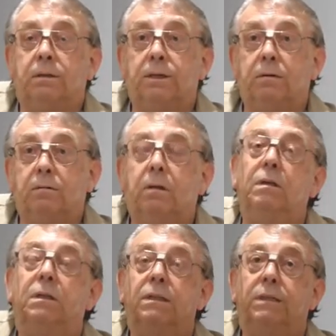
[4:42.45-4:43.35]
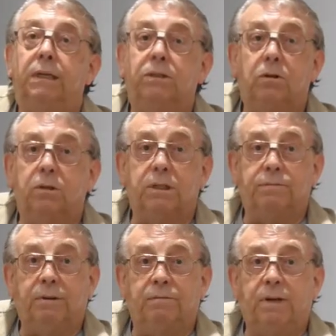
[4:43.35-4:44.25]
So since
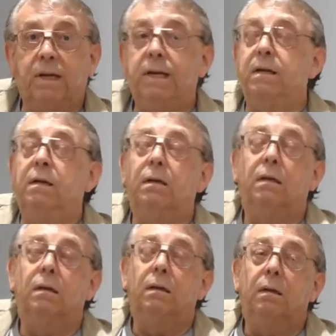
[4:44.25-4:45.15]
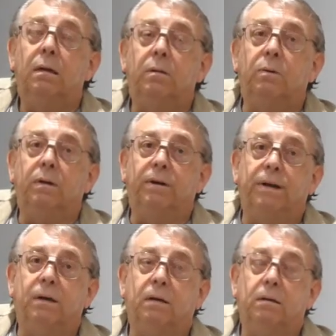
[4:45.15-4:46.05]
August 15, we've
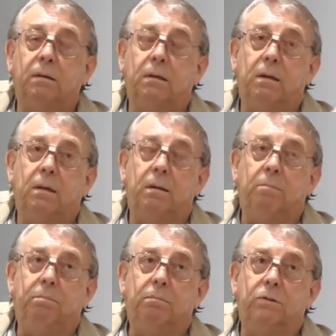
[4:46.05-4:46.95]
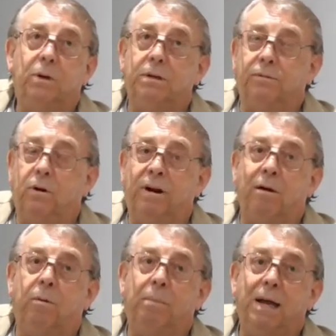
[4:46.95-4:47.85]
had a
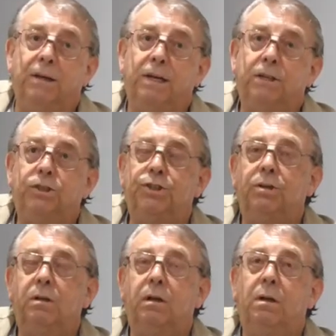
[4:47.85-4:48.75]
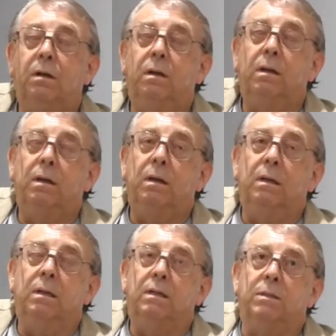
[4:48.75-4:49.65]
24-hour package
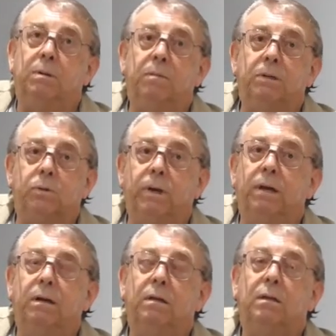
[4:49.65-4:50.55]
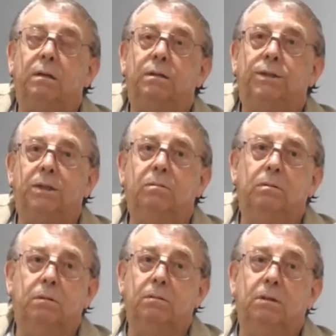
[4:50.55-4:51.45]
split between
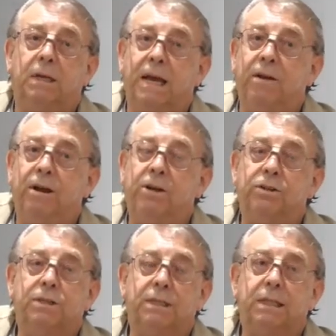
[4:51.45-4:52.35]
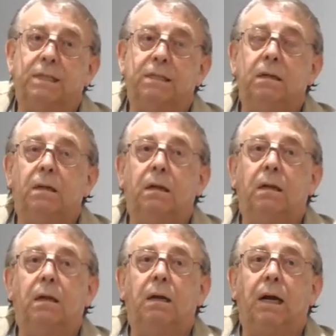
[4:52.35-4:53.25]
2 care agencies,
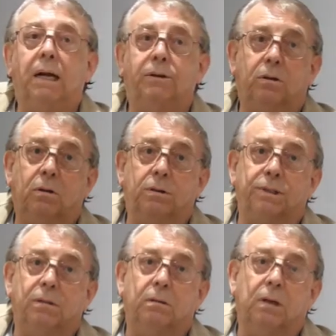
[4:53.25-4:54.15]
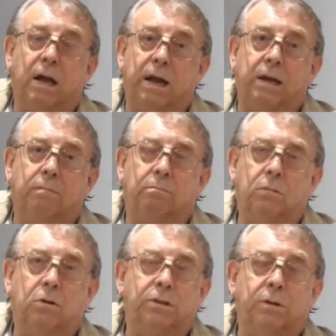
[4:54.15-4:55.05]
and I'm also
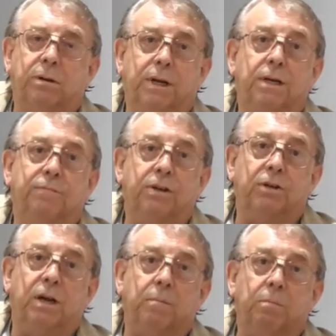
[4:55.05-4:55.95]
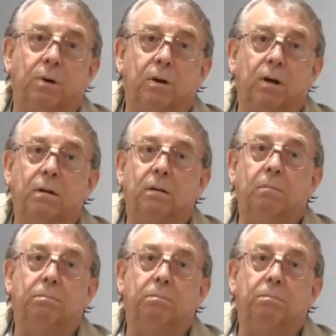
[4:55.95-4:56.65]
an individual employer